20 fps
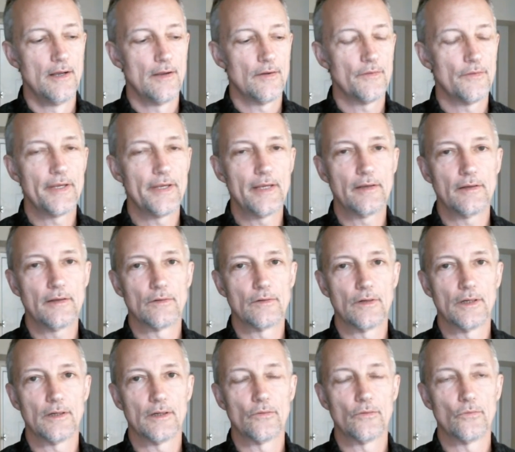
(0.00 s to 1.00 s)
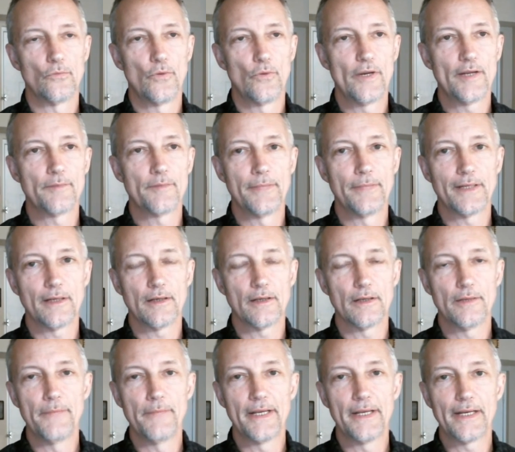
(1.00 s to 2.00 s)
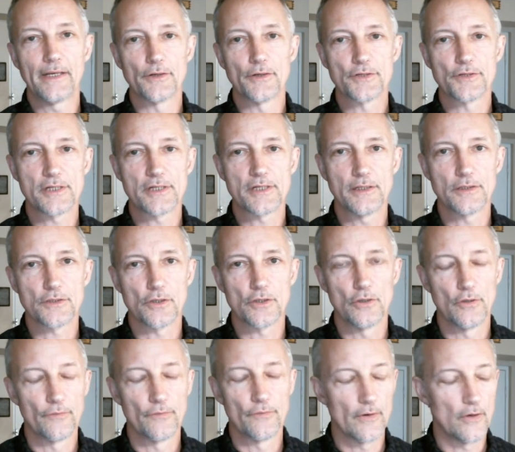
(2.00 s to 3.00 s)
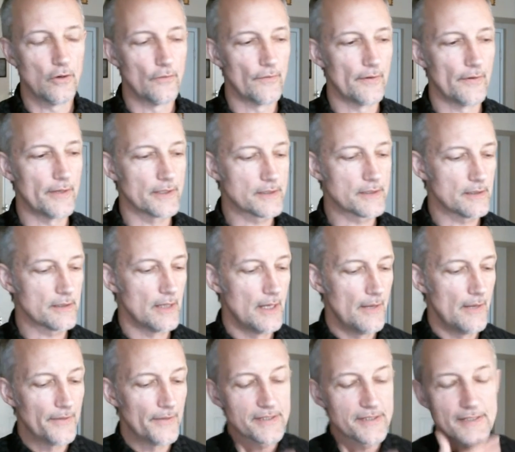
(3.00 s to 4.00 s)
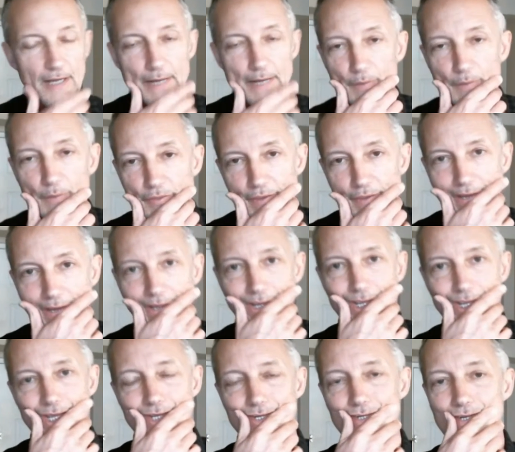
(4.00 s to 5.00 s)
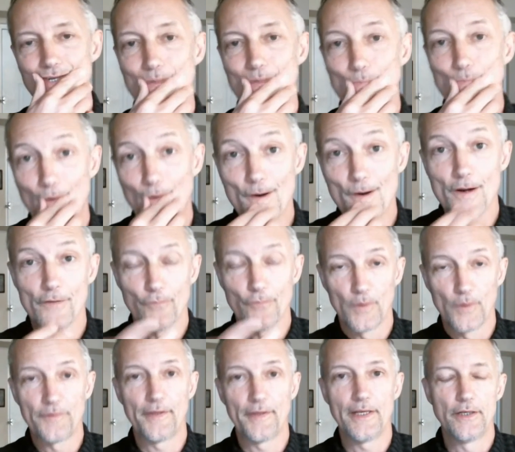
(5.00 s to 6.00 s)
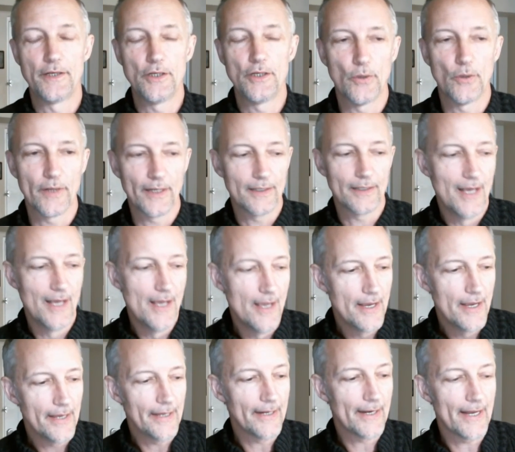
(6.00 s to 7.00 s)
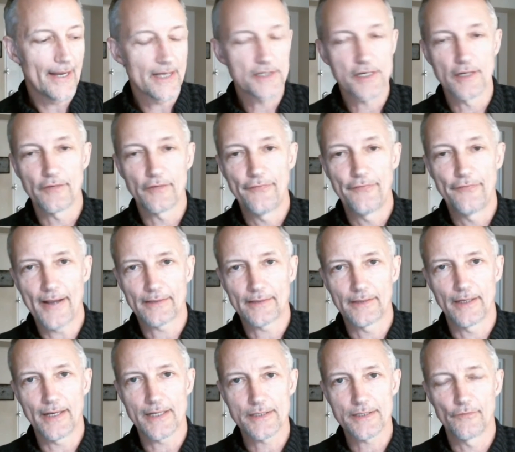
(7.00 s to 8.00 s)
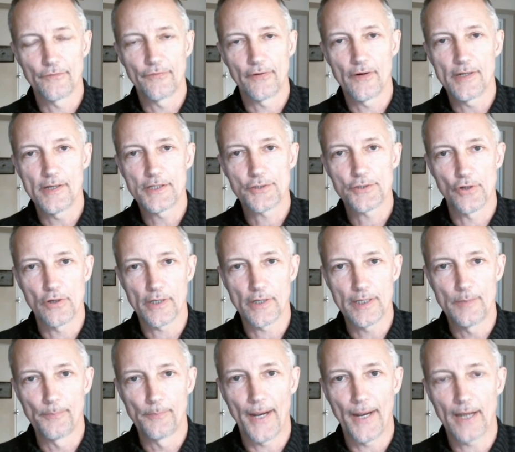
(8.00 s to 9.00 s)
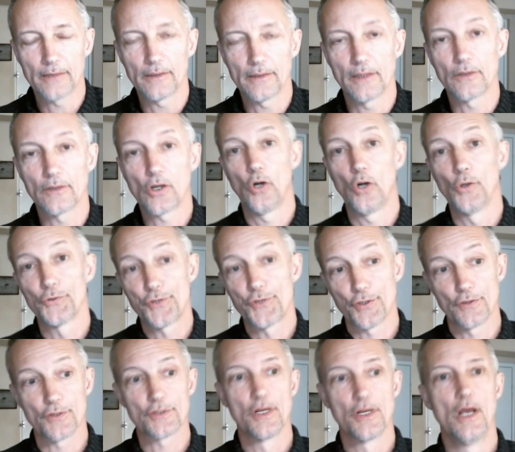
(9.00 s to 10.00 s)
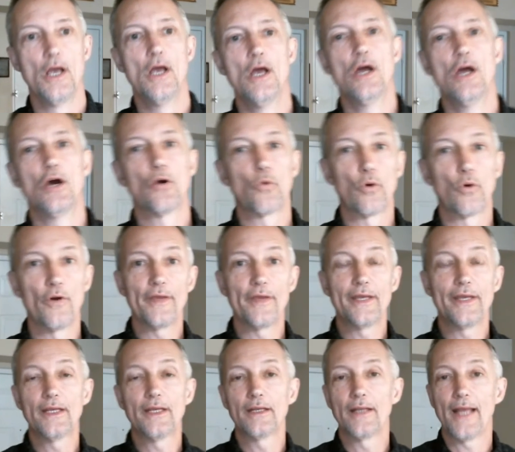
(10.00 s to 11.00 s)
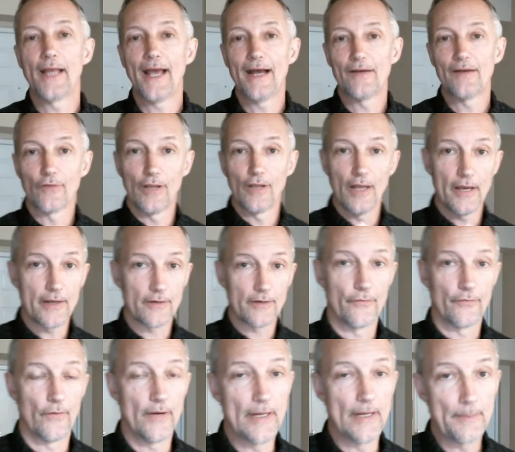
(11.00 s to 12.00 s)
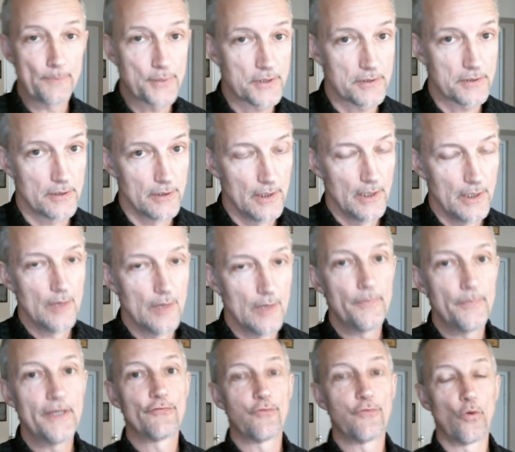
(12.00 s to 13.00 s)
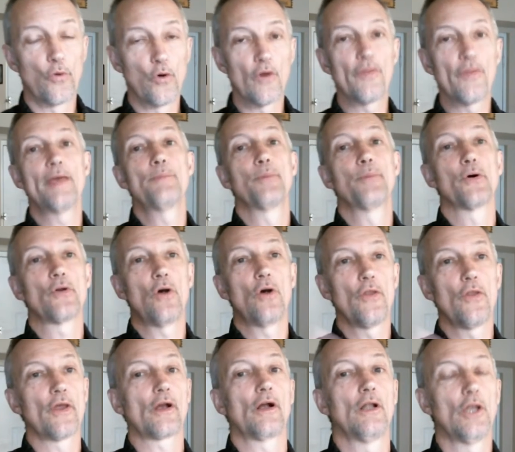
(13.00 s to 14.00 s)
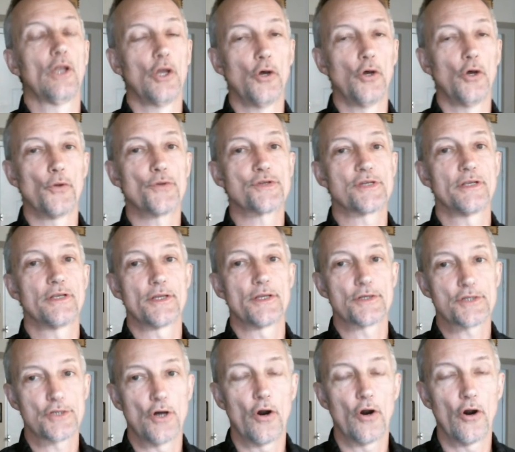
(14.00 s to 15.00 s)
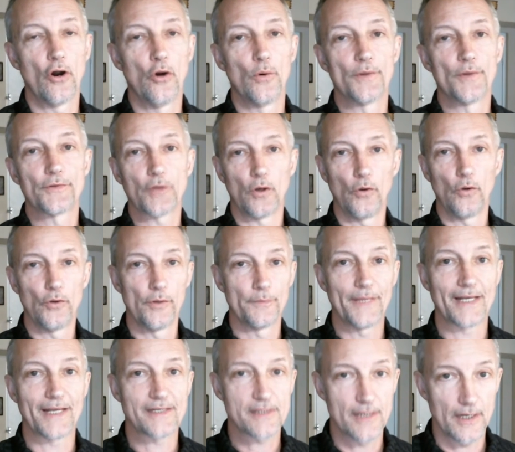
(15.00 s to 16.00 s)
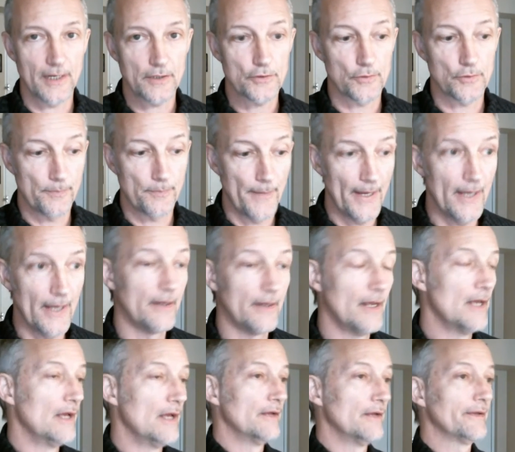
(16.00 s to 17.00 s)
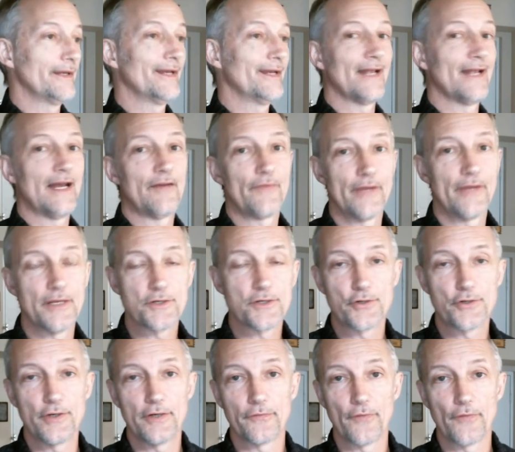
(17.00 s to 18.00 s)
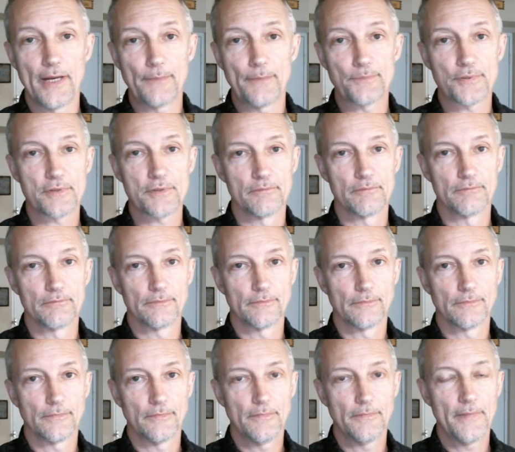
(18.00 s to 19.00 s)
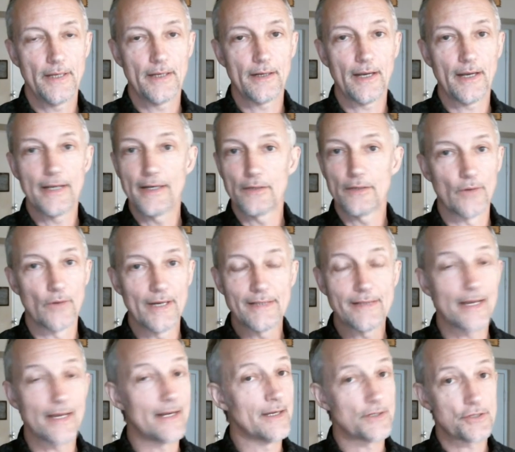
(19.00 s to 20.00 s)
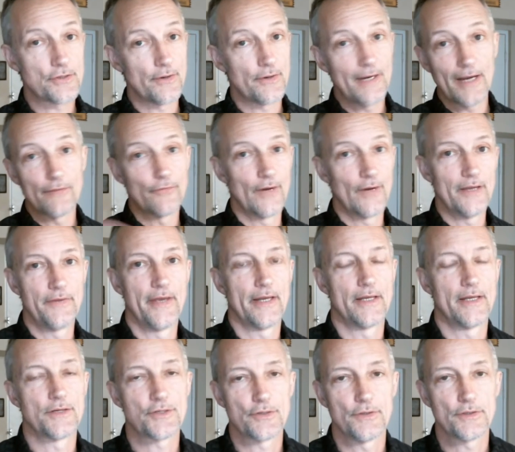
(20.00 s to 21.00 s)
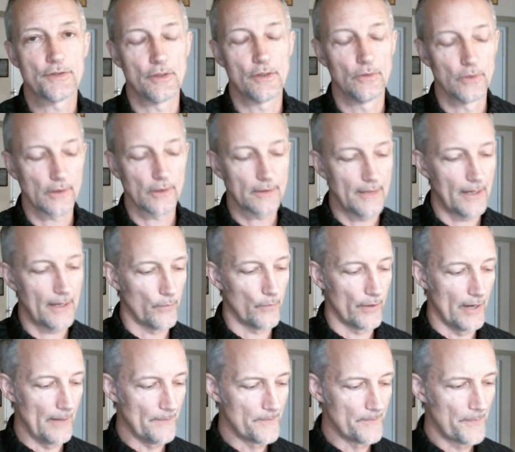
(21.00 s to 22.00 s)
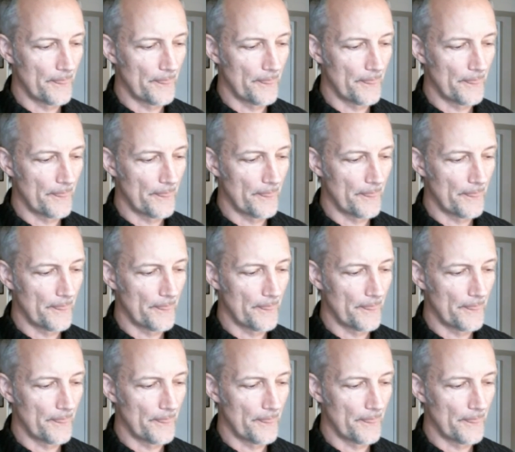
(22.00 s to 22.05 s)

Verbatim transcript: the uh, readmitting your sins over and over. This this type of thing is a part of what they do, and it and it has an effect and has a very strong impact on cultures where they didn't have a lot of rapes before they put all the clothes and the sorrow and told them that sex was bad. They didn't have the history of rapes. Man, I didn't write that history. I've read that history, so look that one up.